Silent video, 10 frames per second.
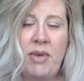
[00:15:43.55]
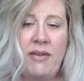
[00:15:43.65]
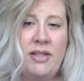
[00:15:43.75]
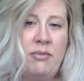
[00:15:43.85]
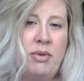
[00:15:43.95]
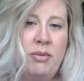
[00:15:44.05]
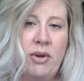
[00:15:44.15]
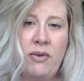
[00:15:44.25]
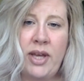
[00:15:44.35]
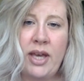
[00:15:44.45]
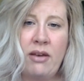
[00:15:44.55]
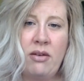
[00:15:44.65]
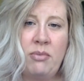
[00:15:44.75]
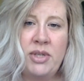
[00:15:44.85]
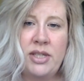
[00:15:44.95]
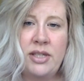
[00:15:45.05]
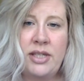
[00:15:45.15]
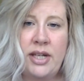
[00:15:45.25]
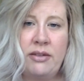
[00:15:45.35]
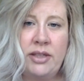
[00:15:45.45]
I've seen people going out of
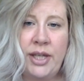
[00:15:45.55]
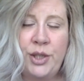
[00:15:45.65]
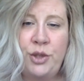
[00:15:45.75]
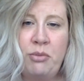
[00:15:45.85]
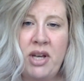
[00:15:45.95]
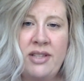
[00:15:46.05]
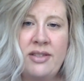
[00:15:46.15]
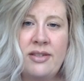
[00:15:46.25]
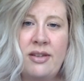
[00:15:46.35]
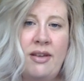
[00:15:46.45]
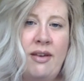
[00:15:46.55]
business now in like 2 months.